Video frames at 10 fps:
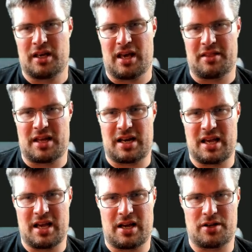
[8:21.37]
And then
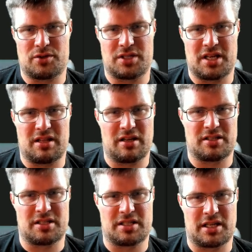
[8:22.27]
here you see
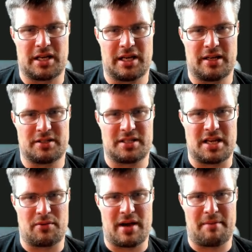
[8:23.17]
this uh,
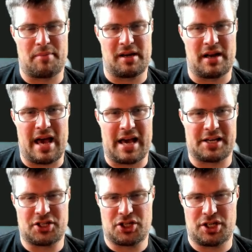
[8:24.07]
wrap in
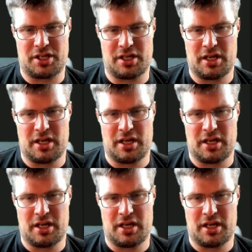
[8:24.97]
action.